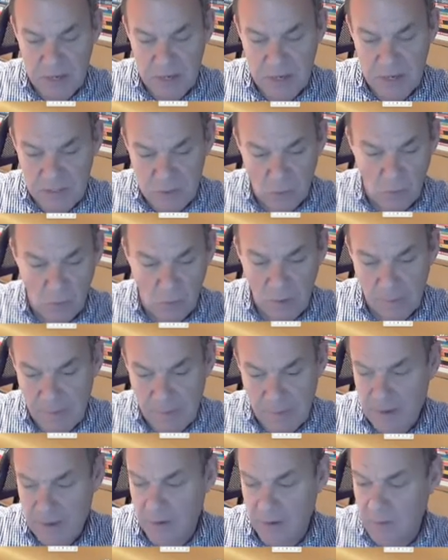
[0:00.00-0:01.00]
It's all
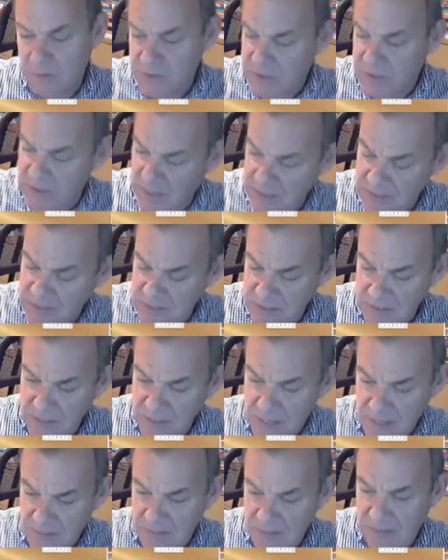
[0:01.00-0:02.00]
about setting the
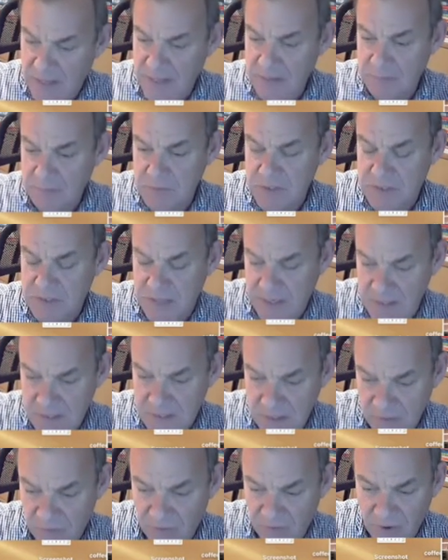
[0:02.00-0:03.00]
end game, setting
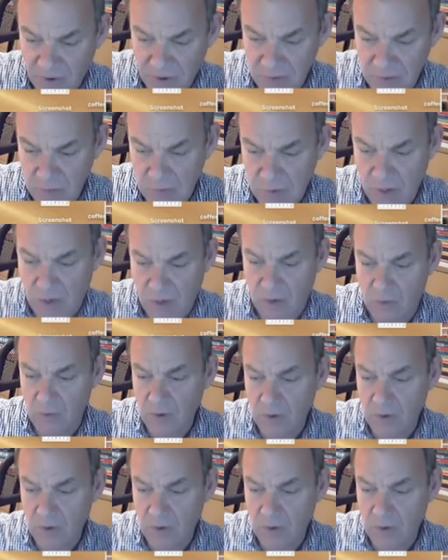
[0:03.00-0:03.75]
a final goal,